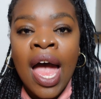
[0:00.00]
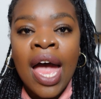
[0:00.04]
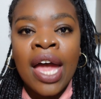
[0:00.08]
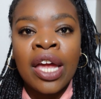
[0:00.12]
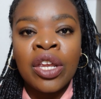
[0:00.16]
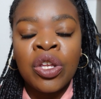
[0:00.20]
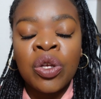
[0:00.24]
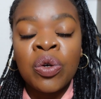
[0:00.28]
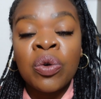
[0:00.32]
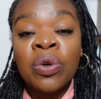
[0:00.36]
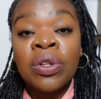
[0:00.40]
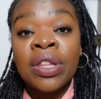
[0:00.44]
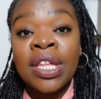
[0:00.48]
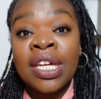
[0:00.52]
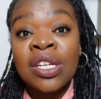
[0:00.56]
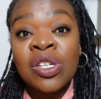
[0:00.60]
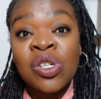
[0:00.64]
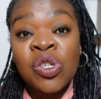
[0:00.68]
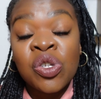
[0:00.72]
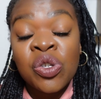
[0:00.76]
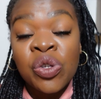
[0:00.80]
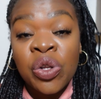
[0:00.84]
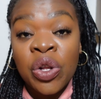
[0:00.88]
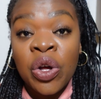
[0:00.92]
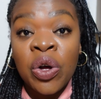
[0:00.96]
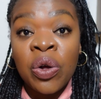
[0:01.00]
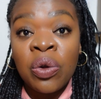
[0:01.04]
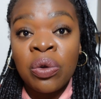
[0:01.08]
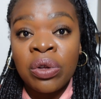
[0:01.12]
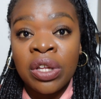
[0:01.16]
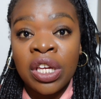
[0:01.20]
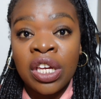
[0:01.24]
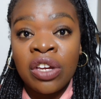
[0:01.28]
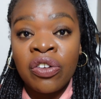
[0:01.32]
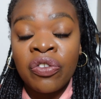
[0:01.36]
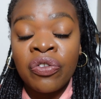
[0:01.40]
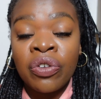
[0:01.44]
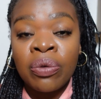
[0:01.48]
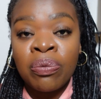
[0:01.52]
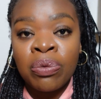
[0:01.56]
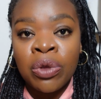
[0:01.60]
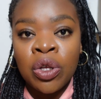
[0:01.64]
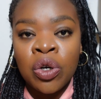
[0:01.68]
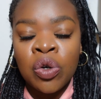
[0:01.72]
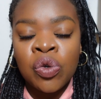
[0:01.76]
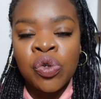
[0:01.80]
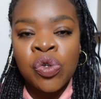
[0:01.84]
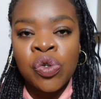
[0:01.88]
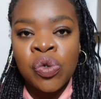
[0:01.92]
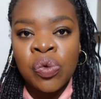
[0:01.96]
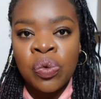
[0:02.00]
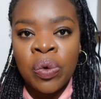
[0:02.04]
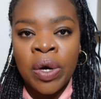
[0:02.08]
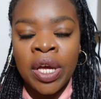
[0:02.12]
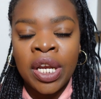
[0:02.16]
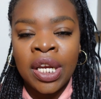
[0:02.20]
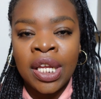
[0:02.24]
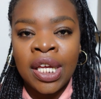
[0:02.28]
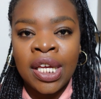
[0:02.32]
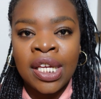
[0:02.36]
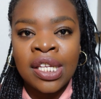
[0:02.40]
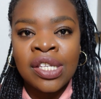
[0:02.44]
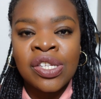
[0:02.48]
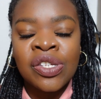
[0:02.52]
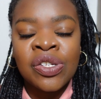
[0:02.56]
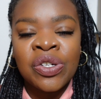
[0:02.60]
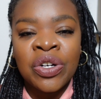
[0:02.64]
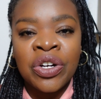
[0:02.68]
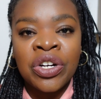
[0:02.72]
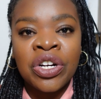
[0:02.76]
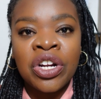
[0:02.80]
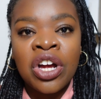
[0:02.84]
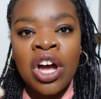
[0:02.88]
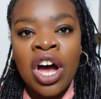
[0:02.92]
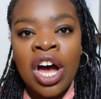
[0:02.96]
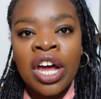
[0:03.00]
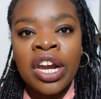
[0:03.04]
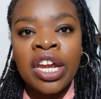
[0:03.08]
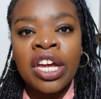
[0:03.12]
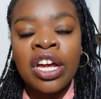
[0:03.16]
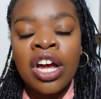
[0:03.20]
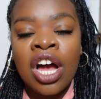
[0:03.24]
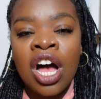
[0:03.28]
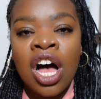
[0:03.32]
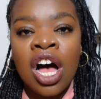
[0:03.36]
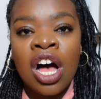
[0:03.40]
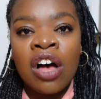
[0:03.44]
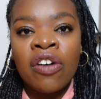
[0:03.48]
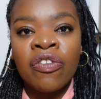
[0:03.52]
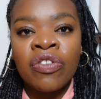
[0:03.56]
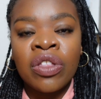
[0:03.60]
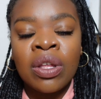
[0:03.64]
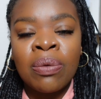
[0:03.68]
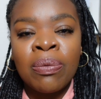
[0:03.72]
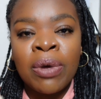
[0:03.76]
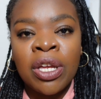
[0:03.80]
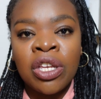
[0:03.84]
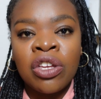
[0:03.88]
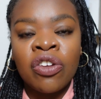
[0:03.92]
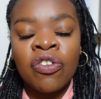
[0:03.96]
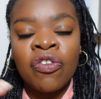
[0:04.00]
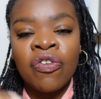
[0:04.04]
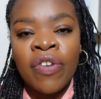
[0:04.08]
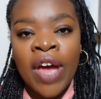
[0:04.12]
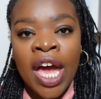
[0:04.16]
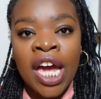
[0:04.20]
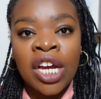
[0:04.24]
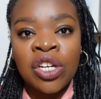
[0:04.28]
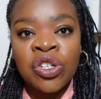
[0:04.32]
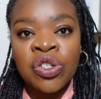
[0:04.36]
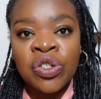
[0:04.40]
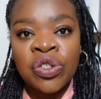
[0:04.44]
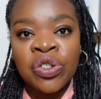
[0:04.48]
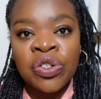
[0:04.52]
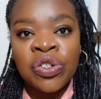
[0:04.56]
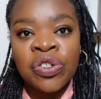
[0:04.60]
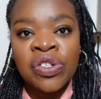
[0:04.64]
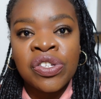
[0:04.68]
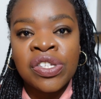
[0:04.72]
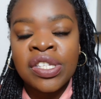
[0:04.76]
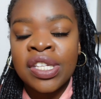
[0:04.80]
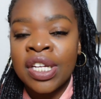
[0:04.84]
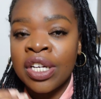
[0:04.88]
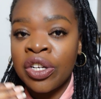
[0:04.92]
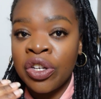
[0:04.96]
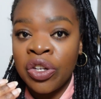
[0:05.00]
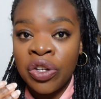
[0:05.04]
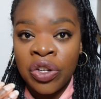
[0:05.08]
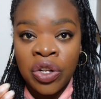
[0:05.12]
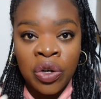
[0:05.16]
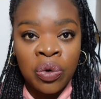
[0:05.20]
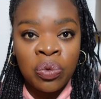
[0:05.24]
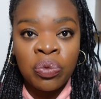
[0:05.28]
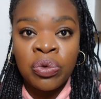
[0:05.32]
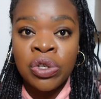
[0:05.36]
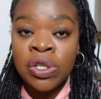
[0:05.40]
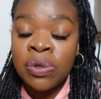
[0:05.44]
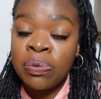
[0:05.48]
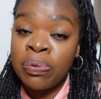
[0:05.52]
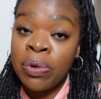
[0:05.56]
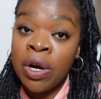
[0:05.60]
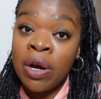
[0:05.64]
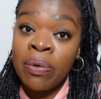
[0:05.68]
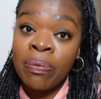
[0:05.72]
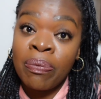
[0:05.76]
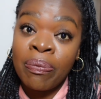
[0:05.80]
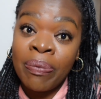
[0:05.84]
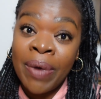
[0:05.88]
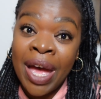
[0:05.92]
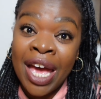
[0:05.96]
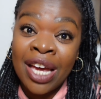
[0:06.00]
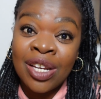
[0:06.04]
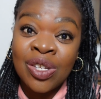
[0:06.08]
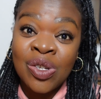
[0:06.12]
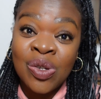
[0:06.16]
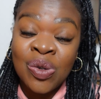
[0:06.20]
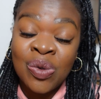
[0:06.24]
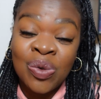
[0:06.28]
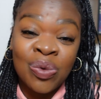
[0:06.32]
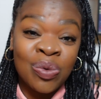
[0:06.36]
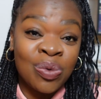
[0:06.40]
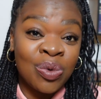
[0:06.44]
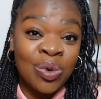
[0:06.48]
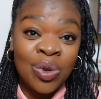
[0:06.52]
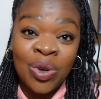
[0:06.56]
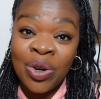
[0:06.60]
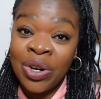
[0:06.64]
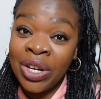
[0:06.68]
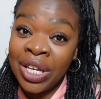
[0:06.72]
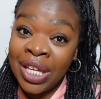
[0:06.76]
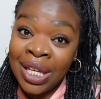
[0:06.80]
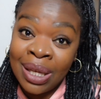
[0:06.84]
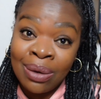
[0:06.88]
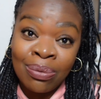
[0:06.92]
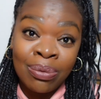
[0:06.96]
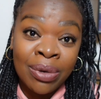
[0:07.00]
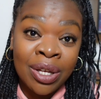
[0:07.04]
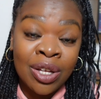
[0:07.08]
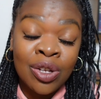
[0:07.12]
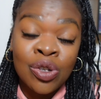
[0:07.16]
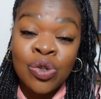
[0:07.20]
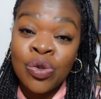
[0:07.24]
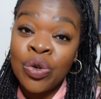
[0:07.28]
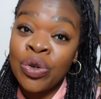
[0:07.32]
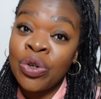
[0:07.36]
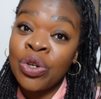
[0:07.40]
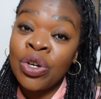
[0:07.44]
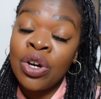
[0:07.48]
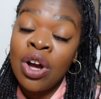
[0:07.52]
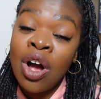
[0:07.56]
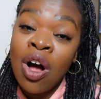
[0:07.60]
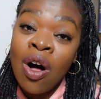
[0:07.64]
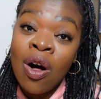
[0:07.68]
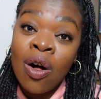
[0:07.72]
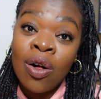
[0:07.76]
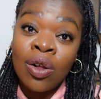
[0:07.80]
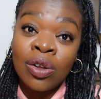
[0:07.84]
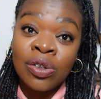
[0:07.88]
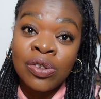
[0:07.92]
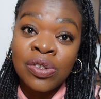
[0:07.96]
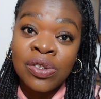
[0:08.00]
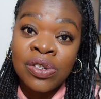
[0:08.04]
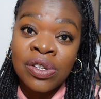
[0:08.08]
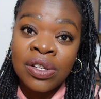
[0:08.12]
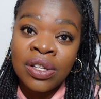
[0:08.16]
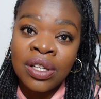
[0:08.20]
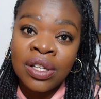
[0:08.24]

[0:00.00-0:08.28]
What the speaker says: And you will then slowly, from those 20, start cutting off the manufacturers that don't respond back to your emails or your calls.